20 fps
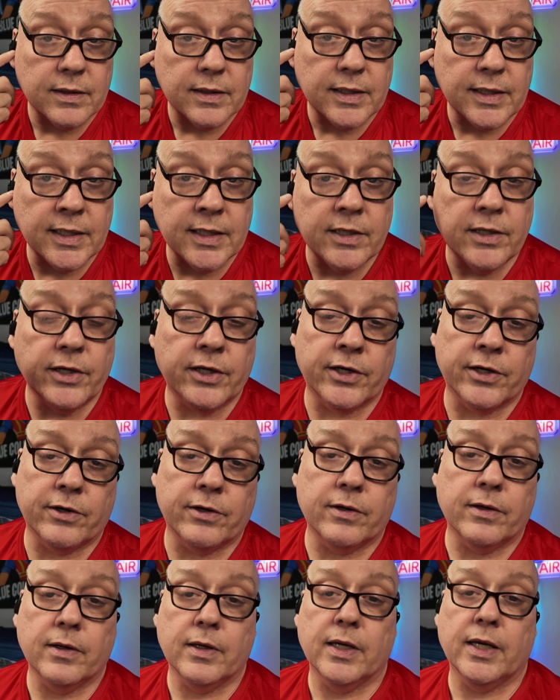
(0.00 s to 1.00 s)

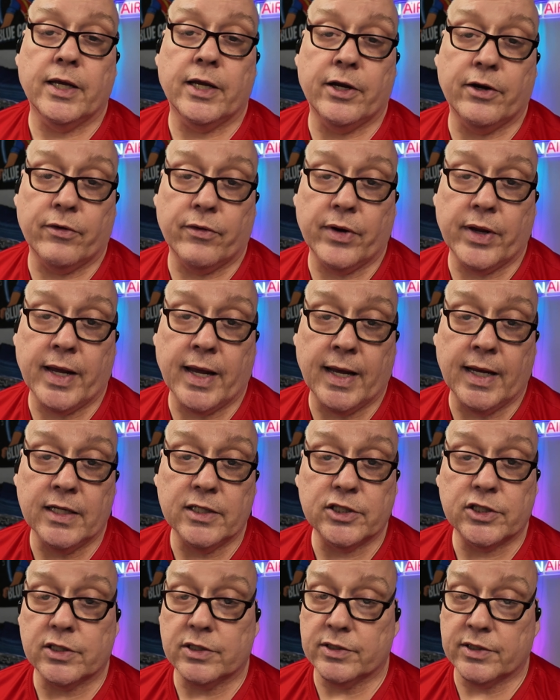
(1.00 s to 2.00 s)
in-ear hearing
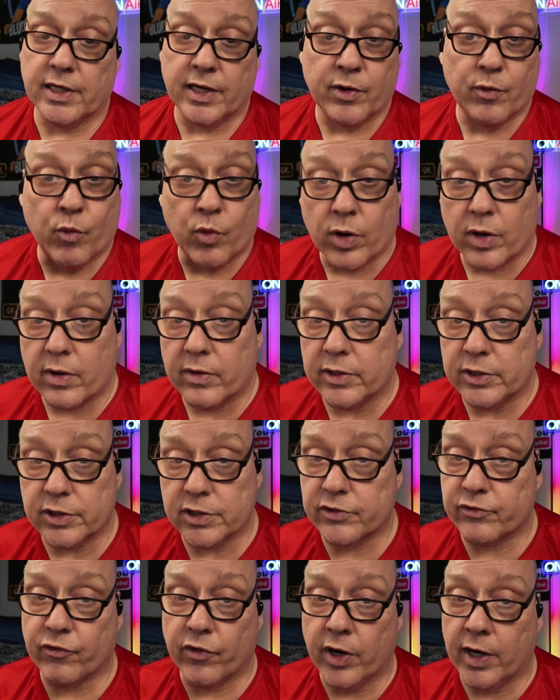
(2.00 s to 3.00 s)
aids because they work just
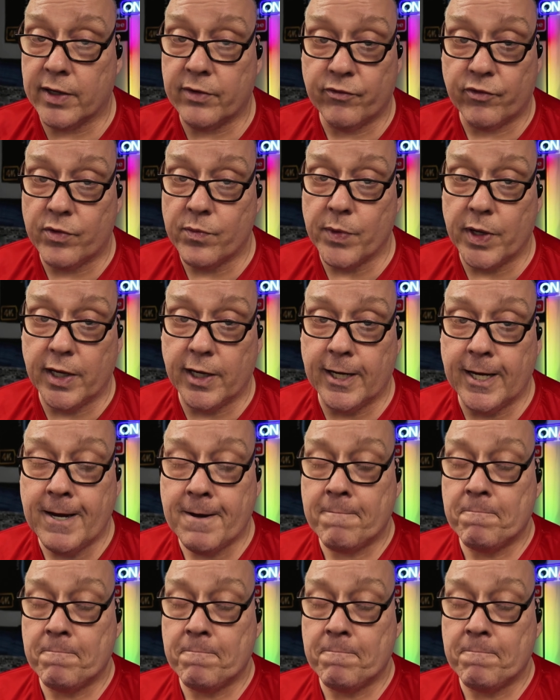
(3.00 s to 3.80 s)
fine for me.